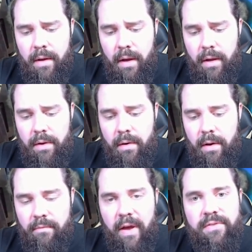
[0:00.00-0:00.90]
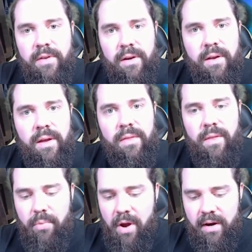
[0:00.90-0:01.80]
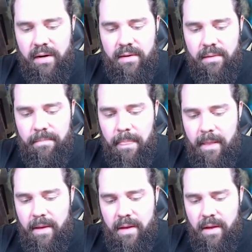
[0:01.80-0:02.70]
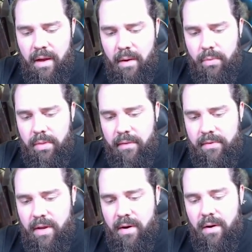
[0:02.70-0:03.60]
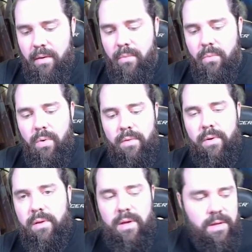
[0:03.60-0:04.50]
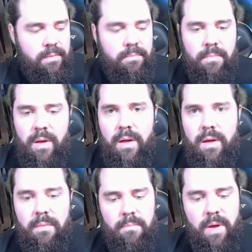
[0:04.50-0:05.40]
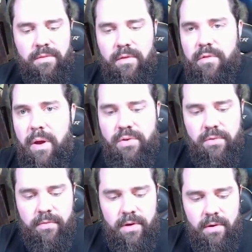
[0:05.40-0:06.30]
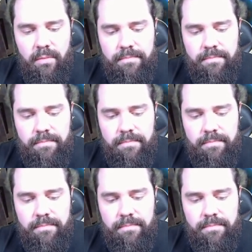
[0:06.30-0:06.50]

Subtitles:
you're invested in the product, and I would love to hear what really makes it special for you.